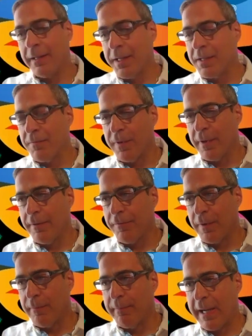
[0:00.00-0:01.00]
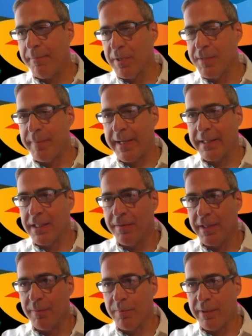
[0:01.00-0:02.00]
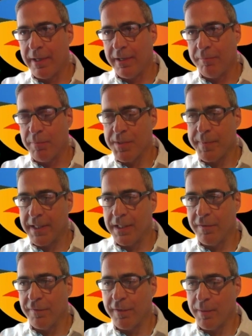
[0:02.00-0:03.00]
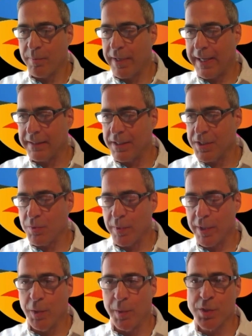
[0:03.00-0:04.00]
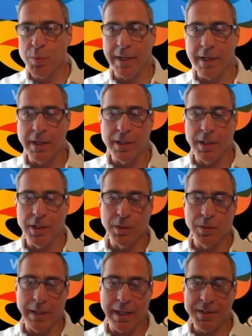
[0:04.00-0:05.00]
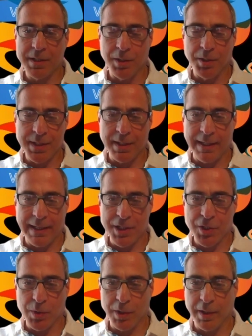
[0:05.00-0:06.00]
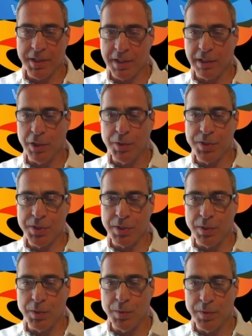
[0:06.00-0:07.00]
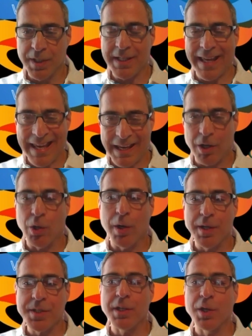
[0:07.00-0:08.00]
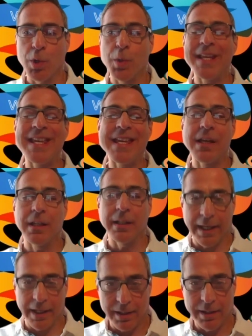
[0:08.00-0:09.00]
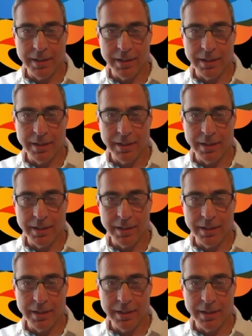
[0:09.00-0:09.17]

listen, from my perspective and the perspective of our practice, we always want to go as close to natural, as close to just causing your own healing